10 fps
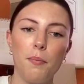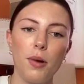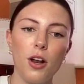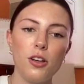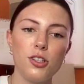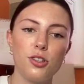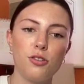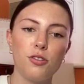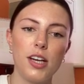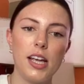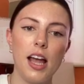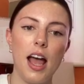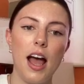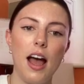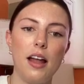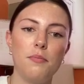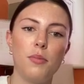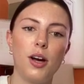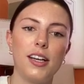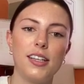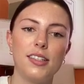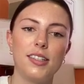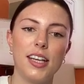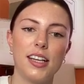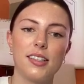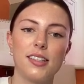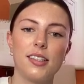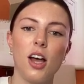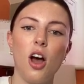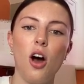plus 3 and minus 6.